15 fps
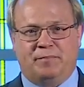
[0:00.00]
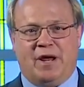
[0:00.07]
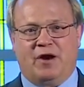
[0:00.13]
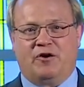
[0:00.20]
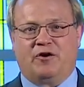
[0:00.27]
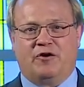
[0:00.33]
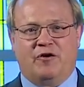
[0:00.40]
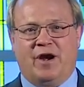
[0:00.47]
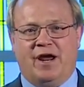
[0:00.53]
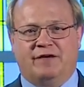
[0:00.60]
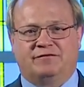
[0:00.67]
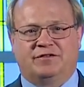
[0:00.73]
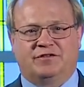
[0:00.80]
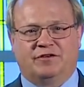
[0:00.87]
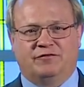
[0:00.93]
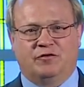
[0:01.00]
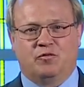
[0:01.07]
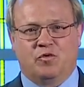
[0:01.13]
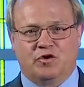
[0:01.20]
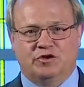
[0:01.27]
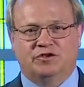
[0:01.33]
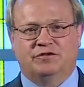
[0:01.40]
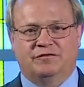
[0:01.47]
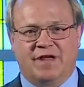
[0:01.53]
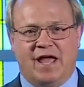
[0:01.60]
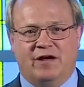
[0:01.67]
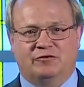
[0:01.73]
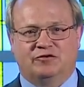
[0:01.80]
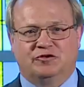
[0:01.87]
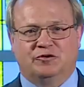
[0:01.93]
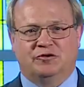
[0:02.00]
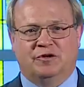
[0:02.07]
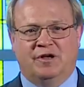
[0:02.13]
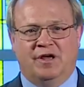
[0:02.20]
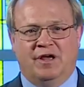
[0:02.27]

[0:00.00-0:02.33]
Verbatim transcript: paragraphs of the Words of counsel